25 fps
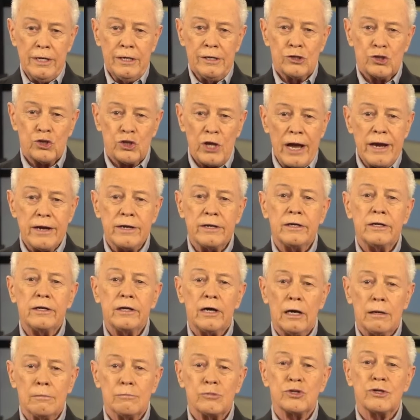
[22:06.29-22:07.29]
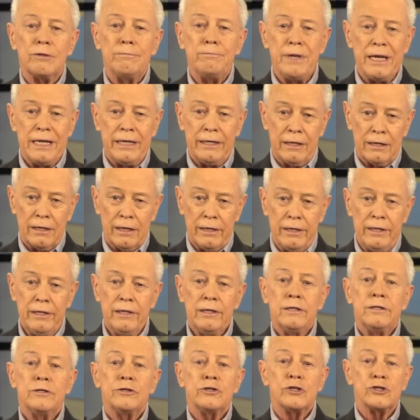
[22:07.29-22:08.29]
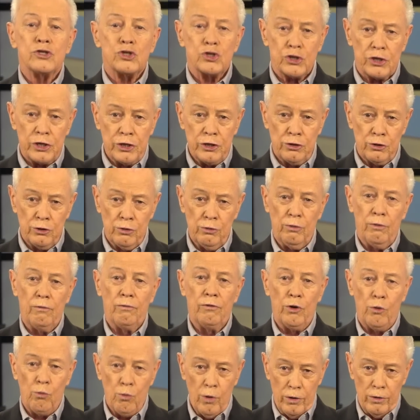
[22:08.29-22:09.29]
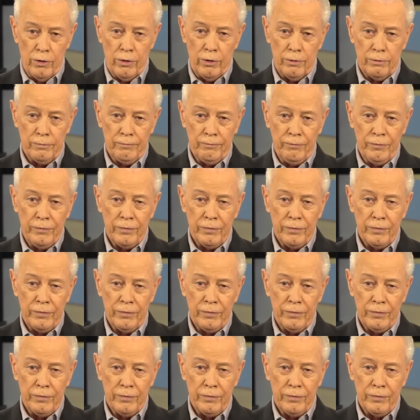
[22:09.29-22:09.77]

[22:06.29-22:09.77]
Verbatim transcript: Satan comes immediately to steal the word.